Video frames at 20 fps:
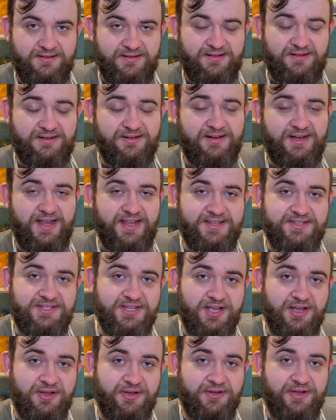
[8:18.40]
All right,
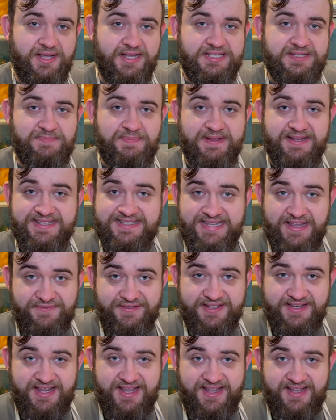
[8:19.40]
so it's been
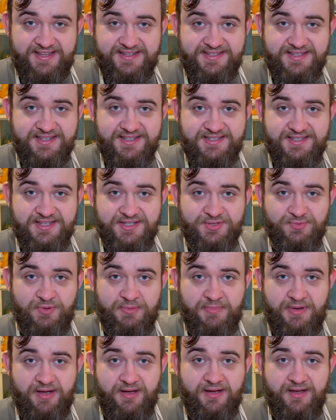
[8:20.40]
7 days since we
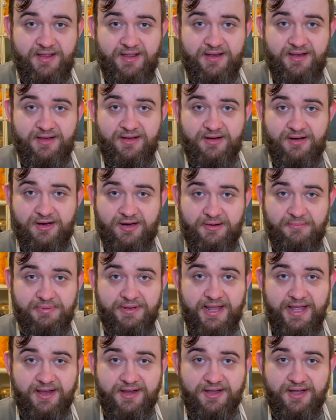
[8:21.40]
marinated our
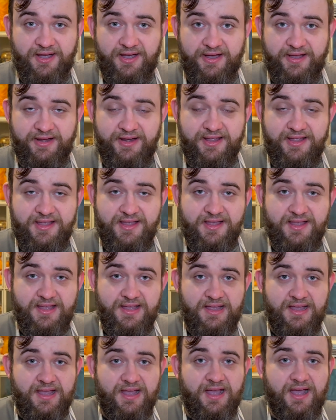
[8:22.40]
black cod.
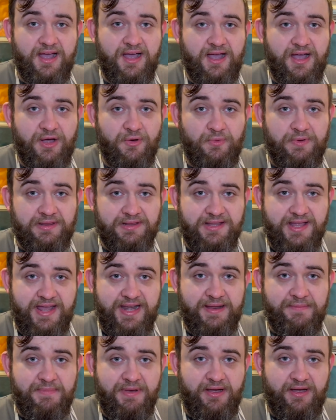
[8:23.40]
We let
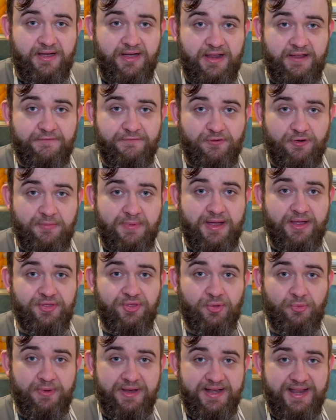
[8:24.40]
it marinate for
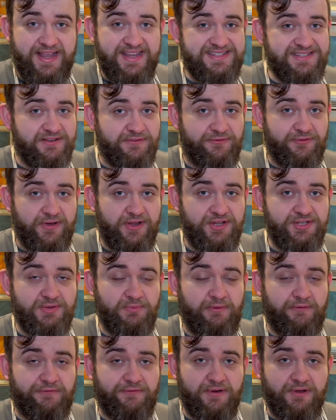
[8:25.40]
about 3 days in the fridge, and
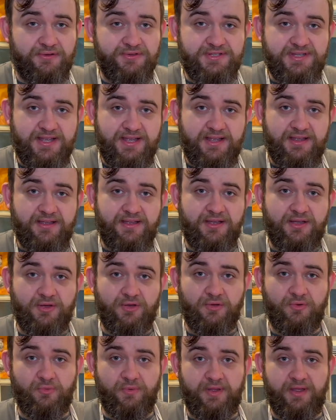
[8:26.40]
we froze it.
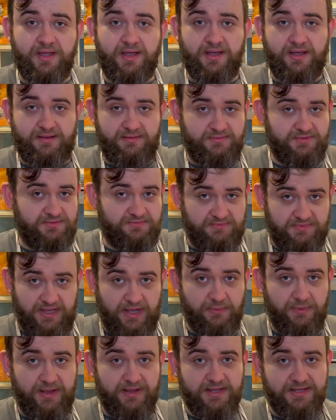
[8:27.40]

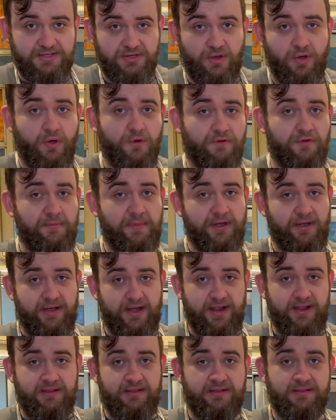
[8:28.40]
That way it doesn't over
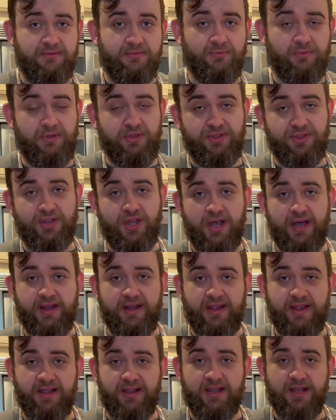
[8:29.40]
marinate. We thawed
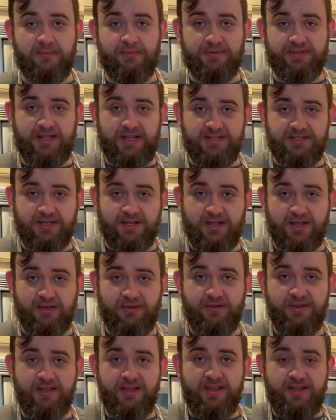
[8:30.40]
it a couple days
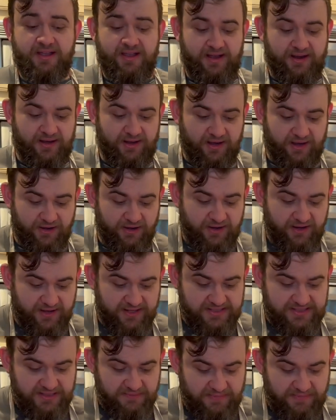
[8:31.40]
ago, and here it is in the